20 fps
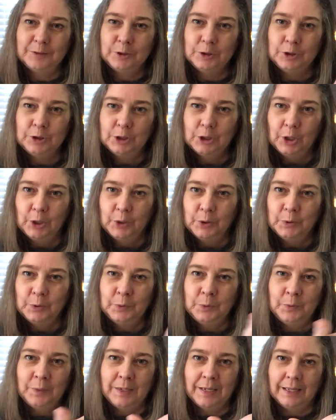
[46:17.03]

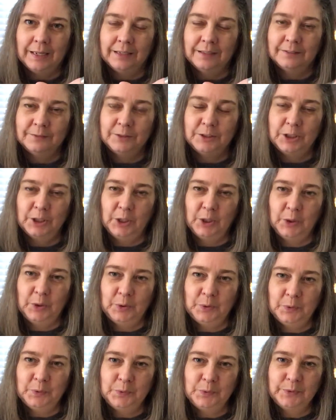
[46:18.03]
Toad, I love
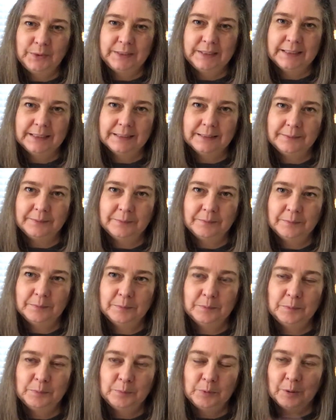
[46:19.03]
toads.
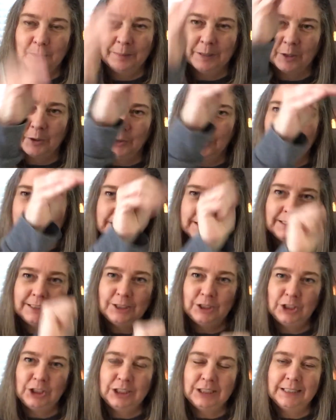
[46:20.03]
Put my cross
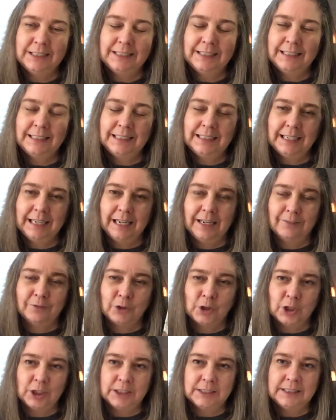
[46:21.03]
stitch in, love
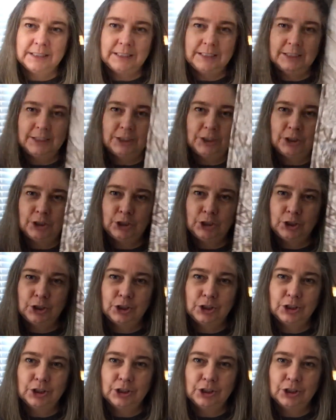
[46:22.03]
cross stitch.